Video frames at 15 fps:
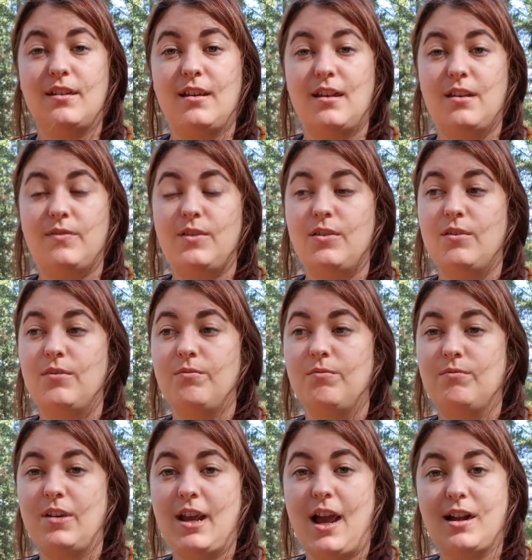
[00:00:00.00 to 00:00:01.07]
If you
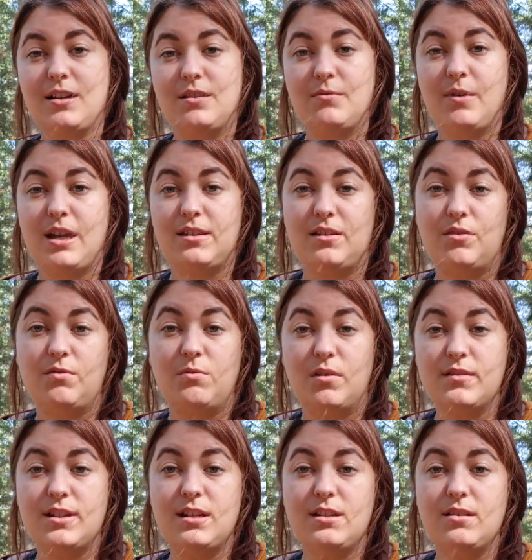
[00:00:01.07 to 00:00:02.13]
react the way that you're
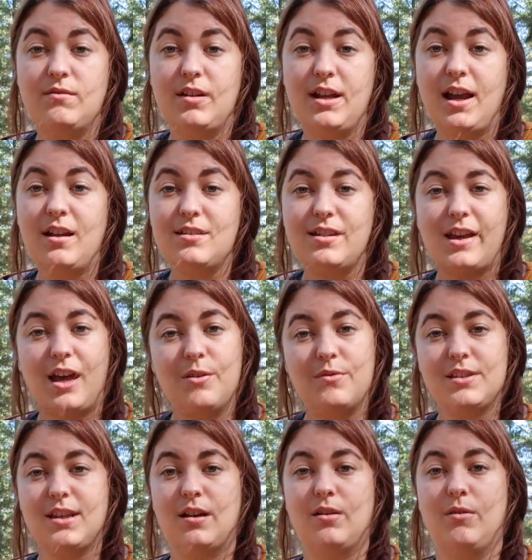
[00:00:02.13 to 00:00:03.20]
wanting to react, how is
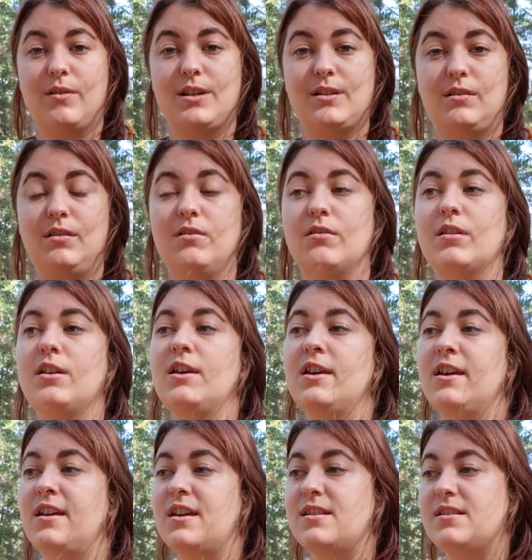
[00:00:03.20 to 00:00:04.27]
that going to look?
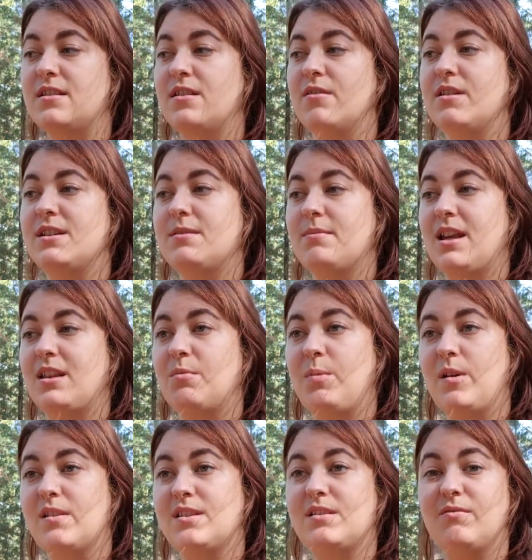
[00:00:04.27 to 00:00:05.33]
Is it going to make the
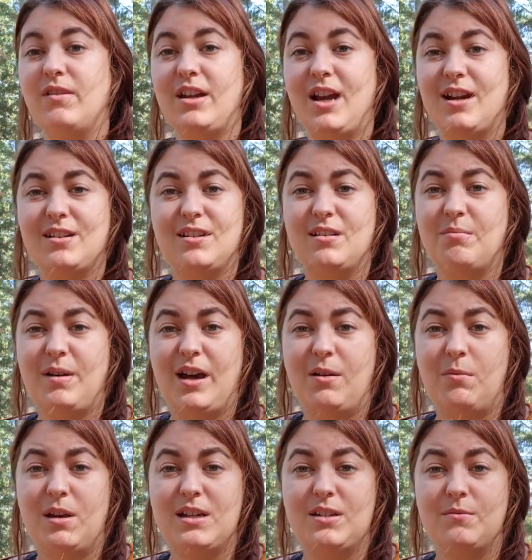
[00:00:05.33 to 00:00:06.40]
person react in a bad
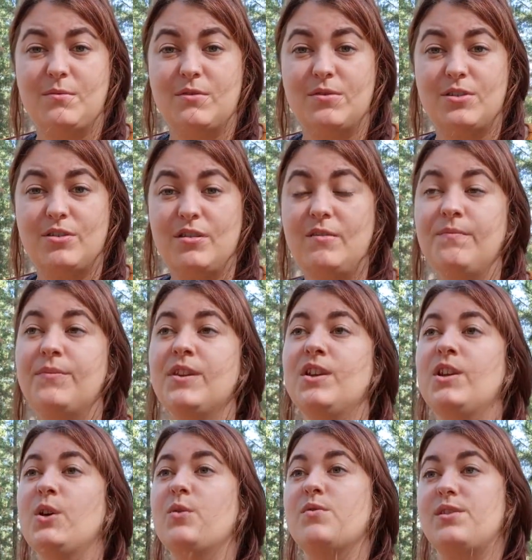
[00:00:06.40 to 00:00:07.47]
way towards you,
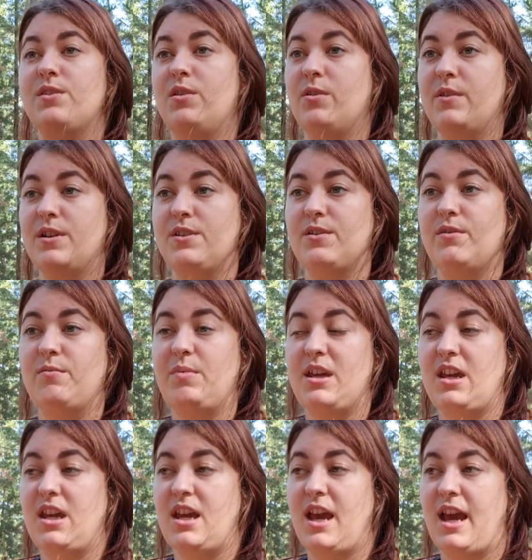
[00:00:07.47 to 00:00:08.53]
or is it going to
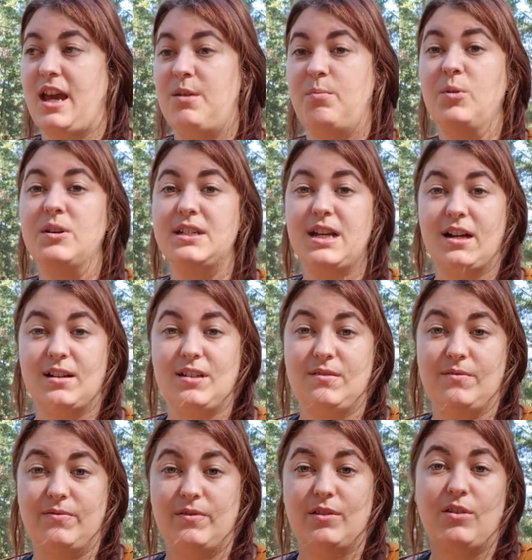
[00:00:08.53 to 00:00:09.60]
be a productive
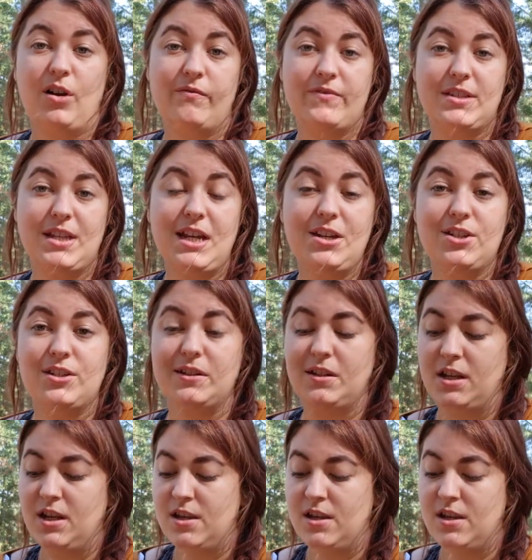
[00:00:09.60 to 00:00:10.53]
conversation?